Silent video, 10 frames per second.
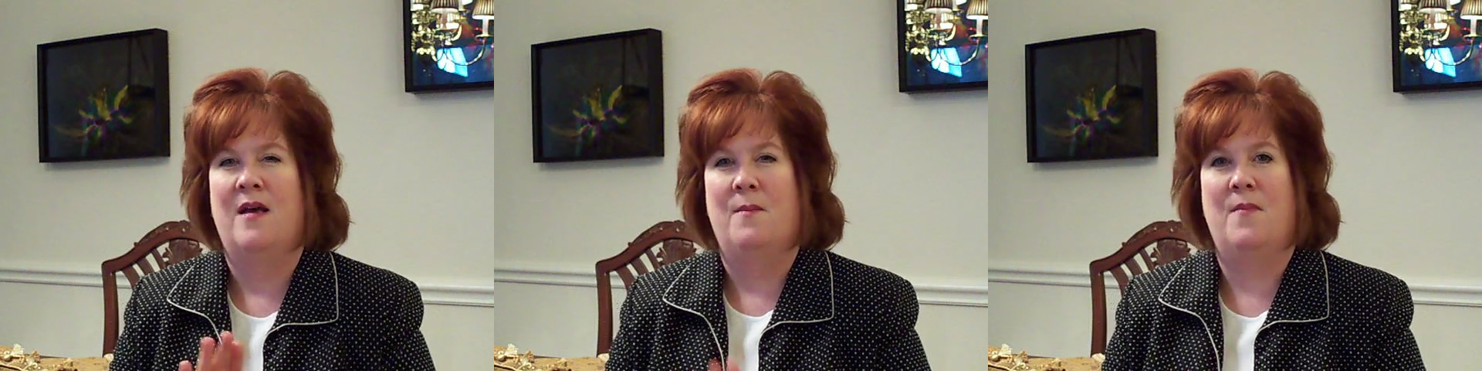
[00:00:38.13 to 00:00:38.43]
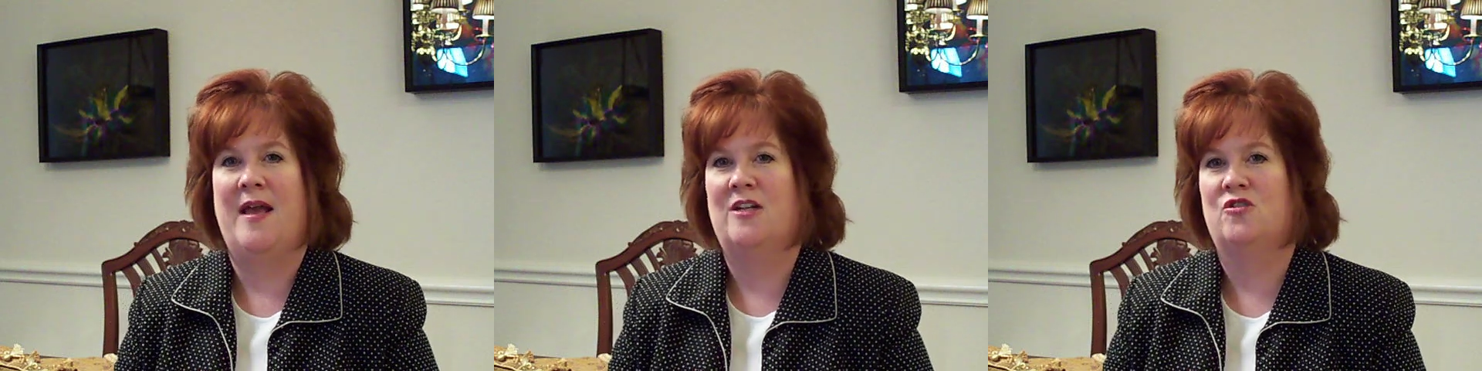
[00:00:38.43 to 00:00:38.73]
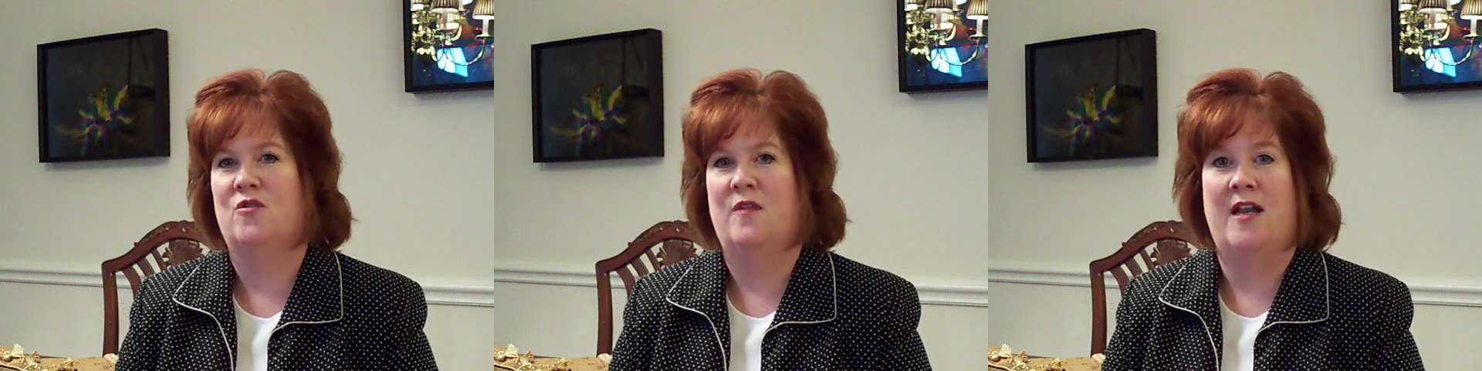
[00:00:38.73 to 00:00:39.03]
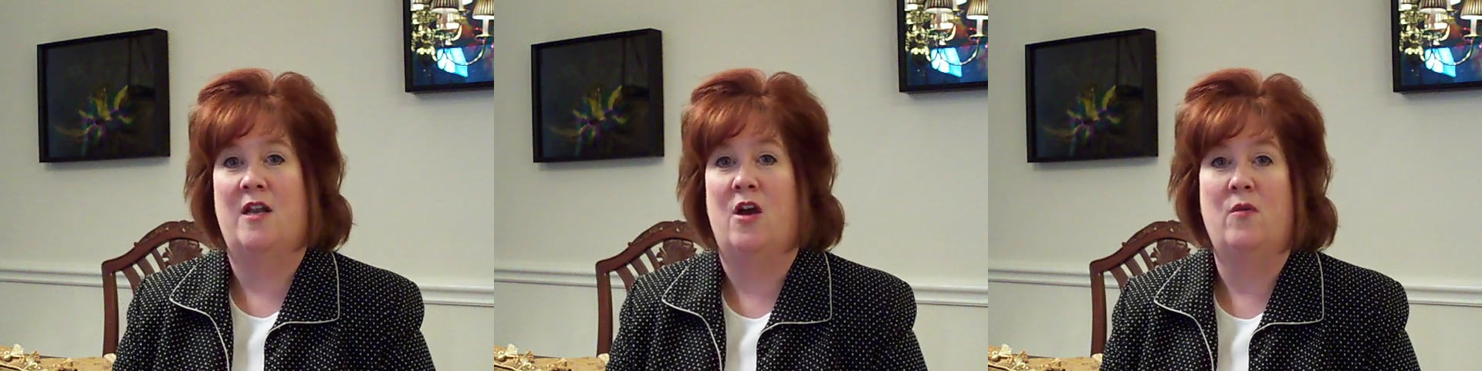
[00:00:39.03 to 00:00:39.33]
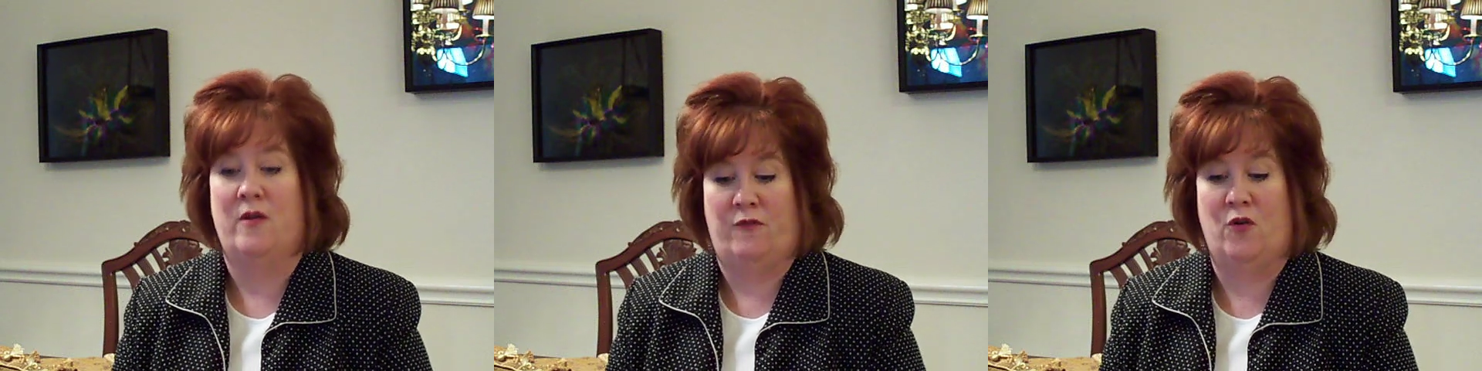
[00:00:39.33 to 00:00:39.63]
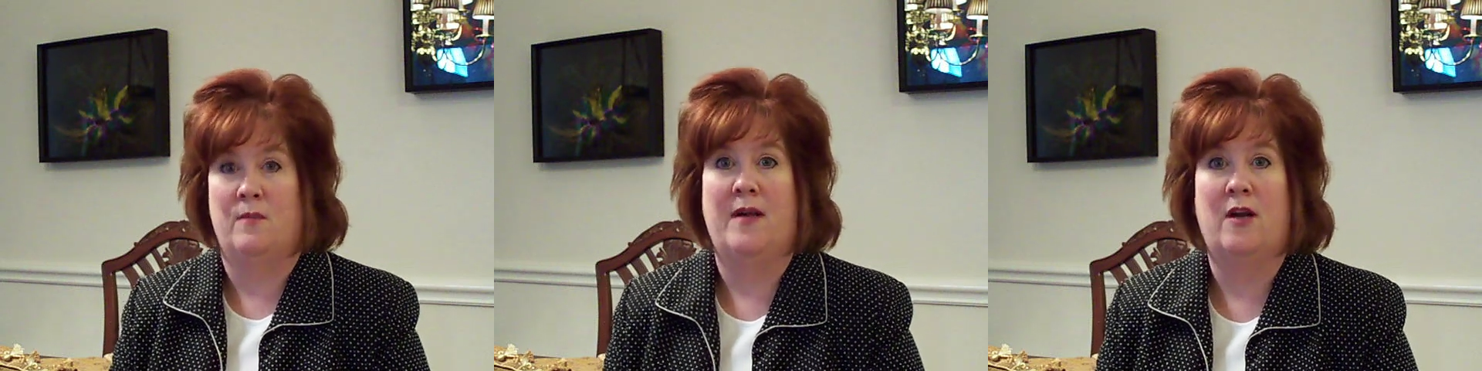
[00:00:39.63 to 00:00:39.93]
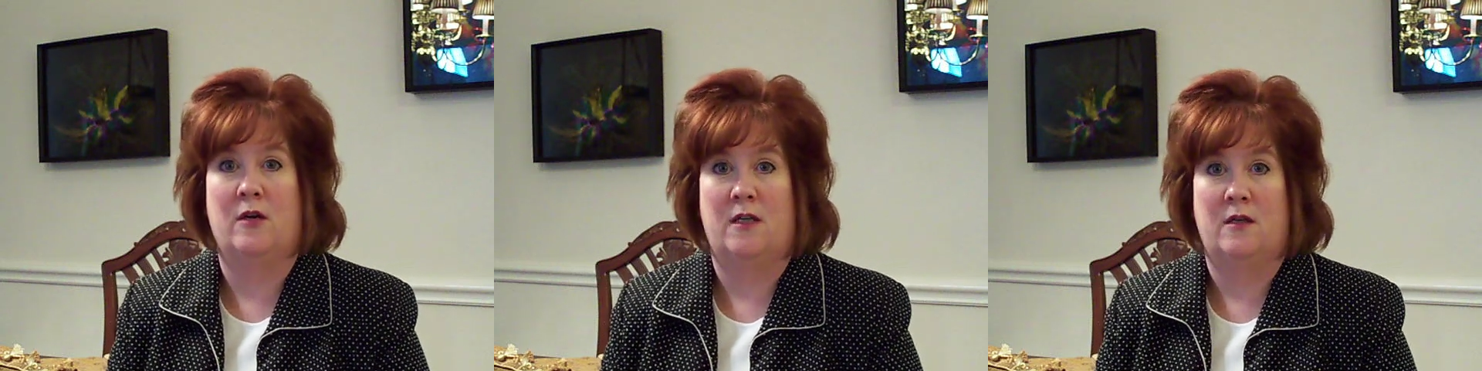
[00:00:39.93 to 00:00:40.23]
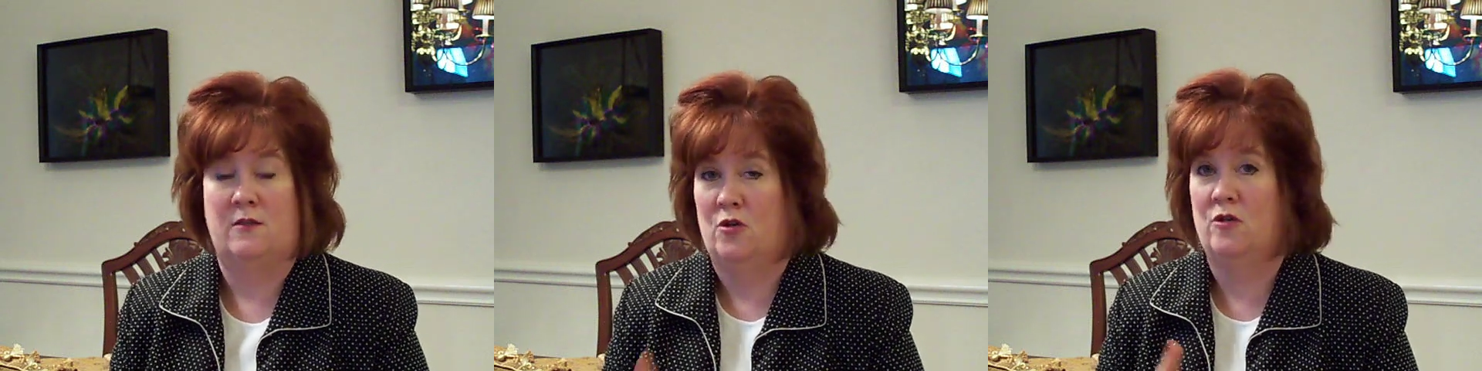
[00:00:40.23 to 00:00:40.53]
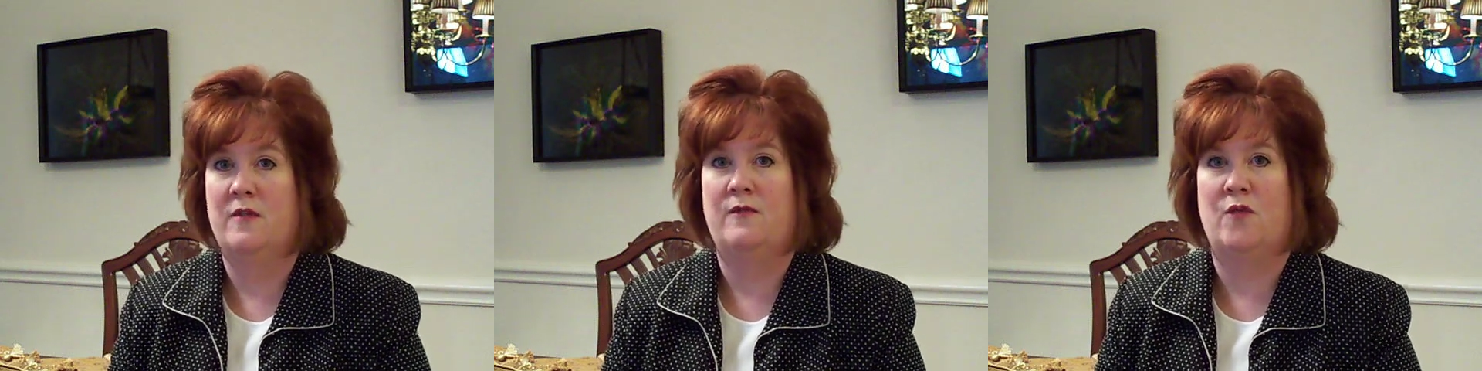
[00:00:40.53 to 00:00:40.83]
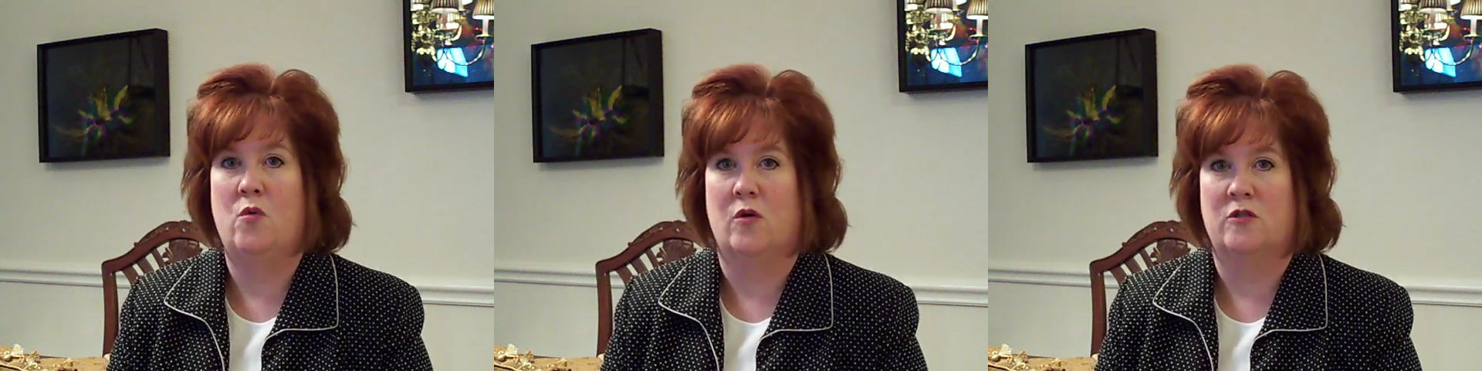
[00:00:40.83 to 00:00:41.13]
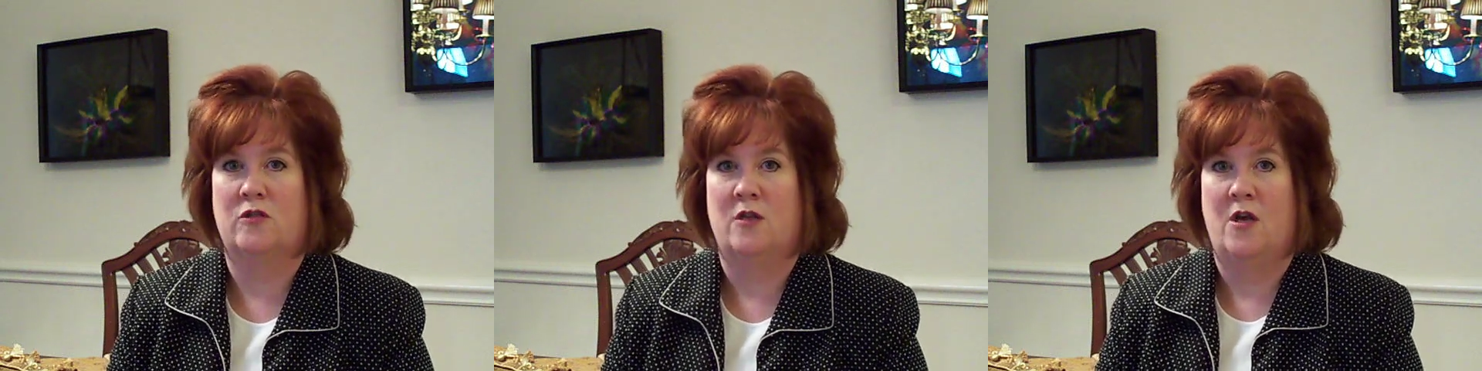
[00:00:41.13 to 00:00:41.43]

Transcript: Make sure they know if you're married, you're divorced,